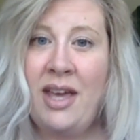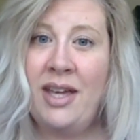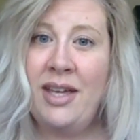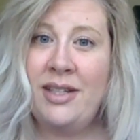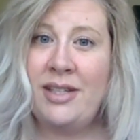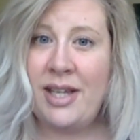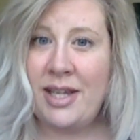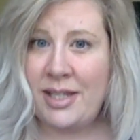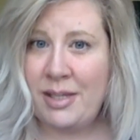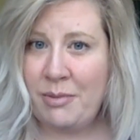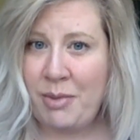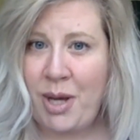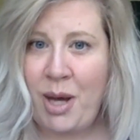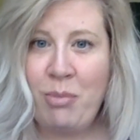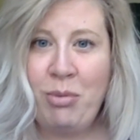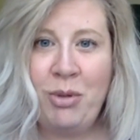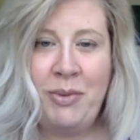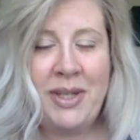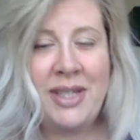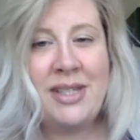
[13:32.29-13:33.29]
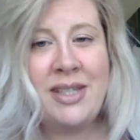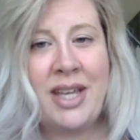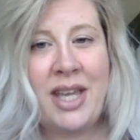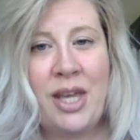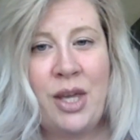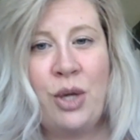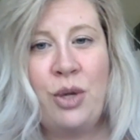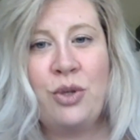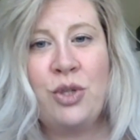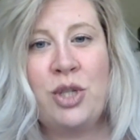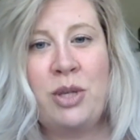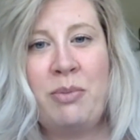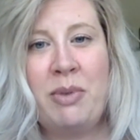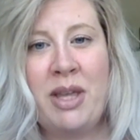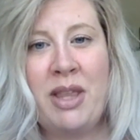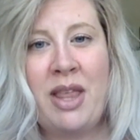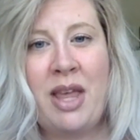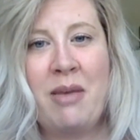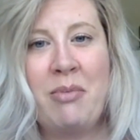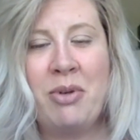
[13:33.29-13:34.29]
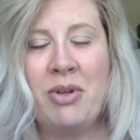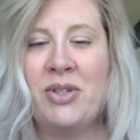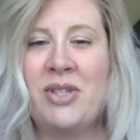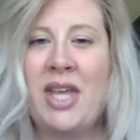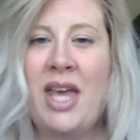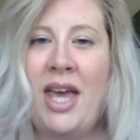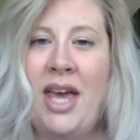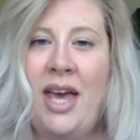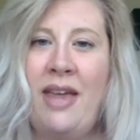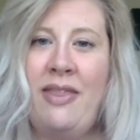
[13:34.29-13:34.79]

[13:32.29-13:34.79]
It takes them a couple of weeks to get your shipping labels,